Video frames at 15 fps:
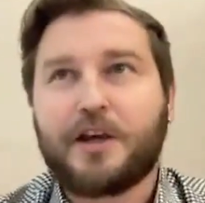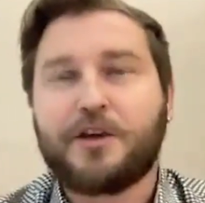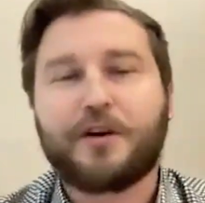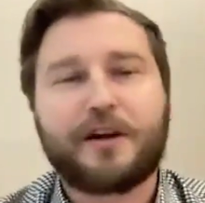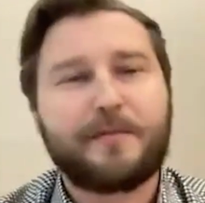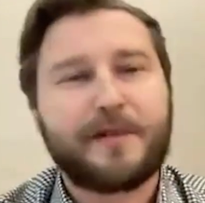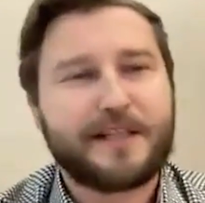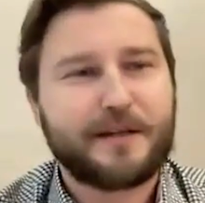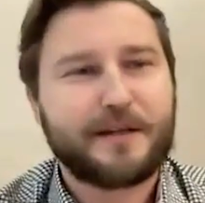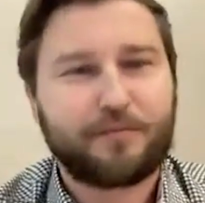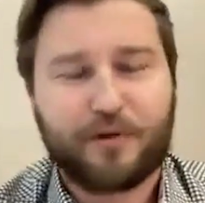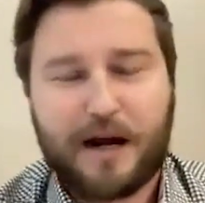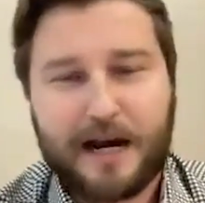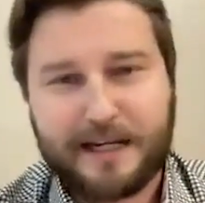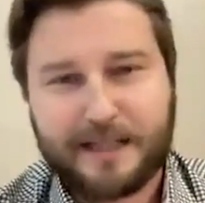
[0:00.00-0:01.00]
you can be
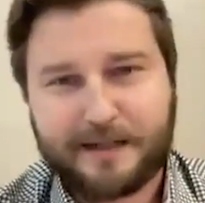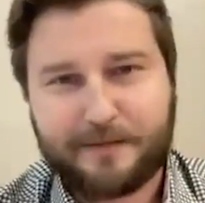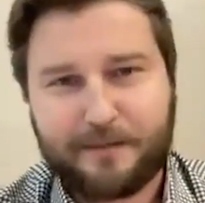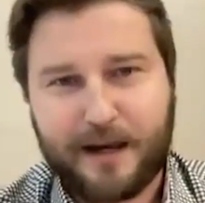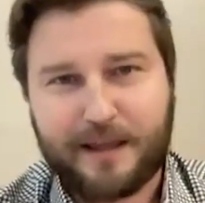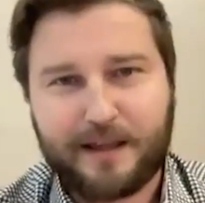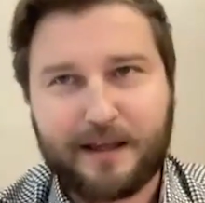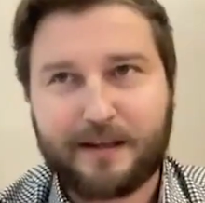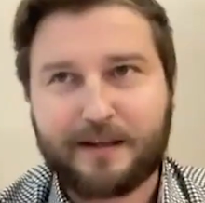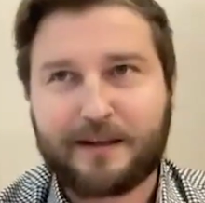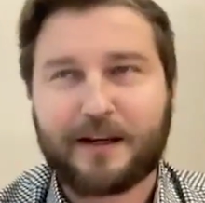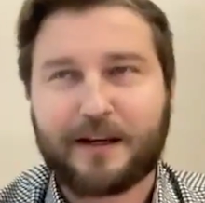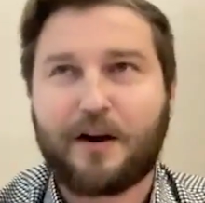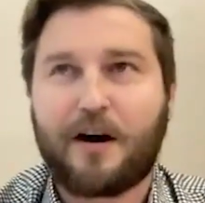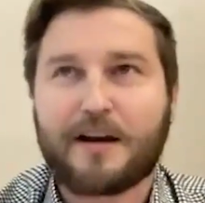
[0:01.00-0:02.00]
surprised by the,
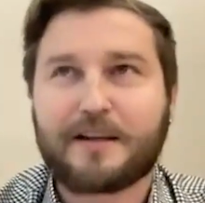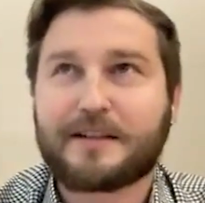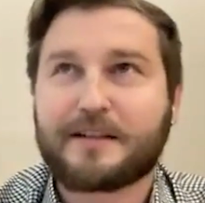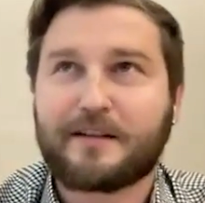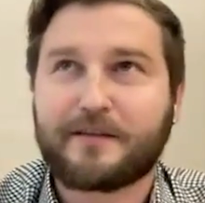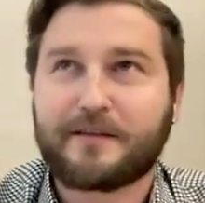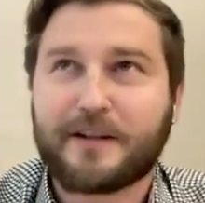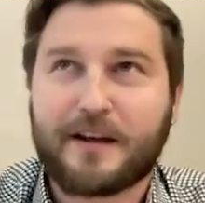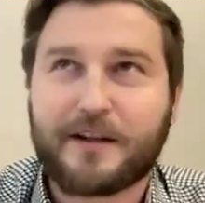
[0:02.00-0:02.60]
the cost of a,